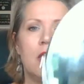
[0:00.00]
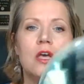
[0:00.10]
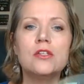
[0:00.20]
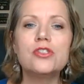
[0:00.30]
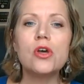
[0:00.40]

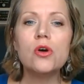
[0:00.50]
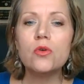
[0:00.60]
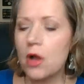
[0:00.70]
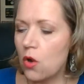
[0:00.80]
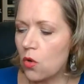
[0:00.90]

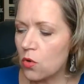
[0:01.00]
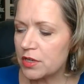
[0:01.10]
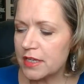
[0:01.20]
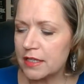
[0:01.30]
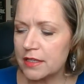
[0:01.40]
So
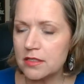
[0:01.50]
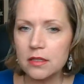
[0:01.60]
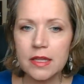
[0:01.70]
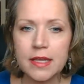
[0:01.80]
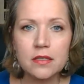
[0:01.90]
Orchid is
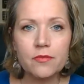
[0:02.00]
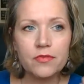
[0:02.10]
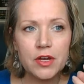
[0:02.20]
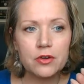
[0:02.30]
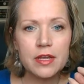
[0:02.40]
a
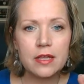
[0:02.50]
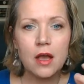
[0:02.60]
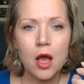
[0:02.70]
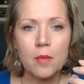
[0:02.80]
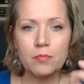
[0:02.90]
very
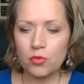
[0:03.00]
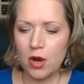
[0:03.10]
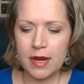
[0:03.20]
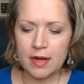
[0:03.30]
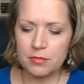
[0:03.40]

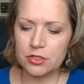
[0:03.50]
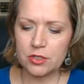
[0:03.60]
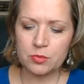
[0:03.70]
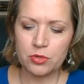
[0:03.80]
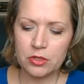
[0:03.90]
bright. I'm just going
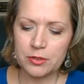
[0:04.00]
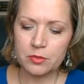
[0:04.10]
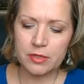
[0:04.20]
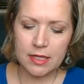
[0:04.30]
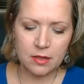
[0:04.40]
to put a little
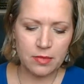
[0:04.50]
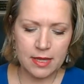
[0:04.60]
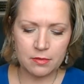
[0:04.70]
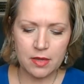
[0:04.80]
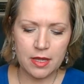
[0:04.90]
bit on the back
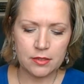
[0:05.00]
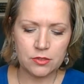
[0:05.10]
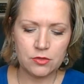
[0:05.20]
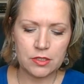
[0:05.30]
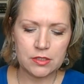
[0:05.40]
of my hand so
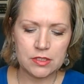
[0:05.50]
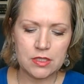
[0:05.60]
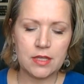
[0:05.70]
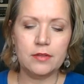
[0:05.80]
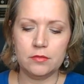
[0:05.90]
you can see
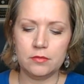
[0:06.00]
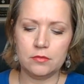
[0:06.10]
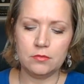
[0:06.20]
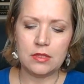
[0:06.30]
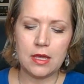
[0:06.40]
it
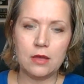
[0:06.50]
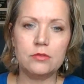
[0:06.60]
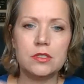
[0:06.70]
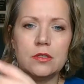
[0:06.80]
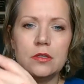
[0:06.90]
without.